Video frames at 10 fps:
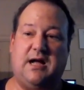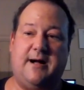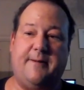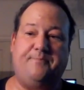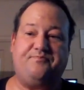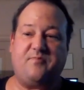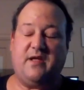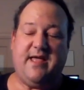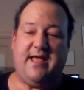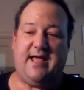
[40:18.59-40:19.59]

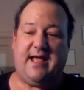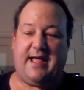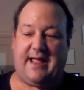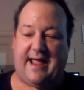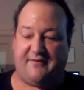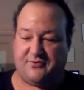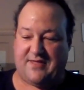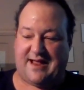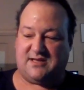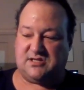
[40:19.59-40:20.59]
Um,
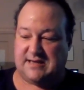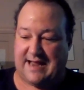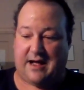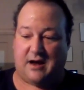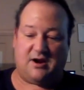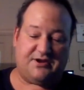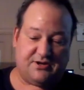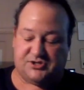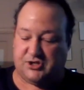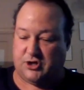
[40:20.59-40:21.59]
After that's out
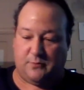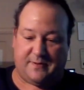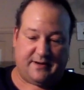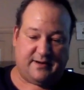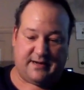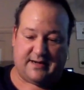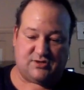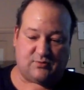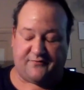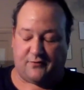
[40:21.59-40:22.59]
on YouTube and
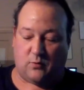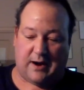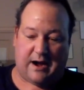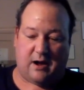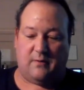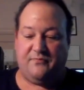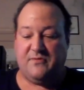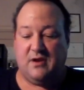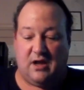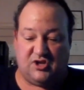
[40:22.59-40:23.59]
is run for a
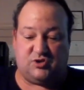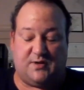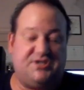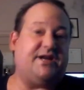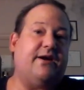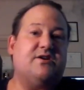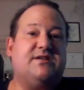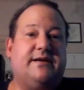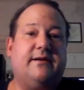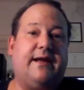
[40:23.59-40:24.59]
while, I'll switch
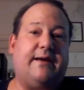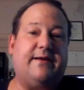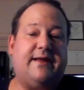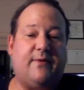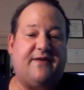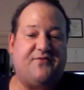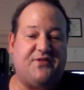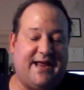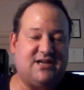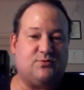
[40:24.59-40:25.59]
gears and get
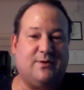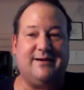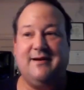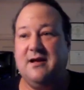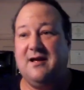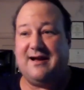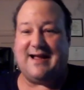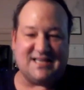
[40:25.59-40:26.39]
ready for the next one.